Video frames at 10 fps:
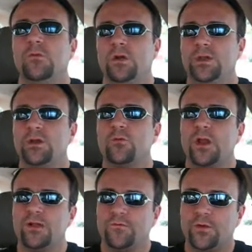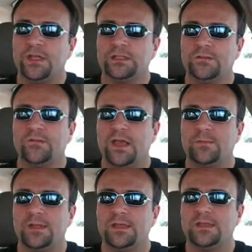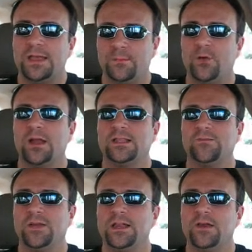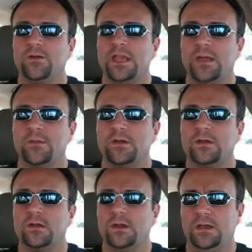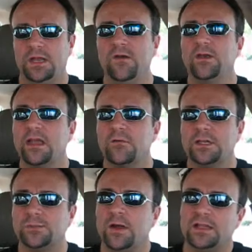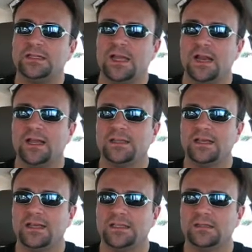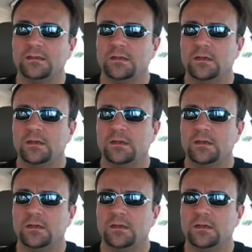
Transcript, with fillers: When you're around friends and family and pull out the video camera, do you ever get a response kind of like this?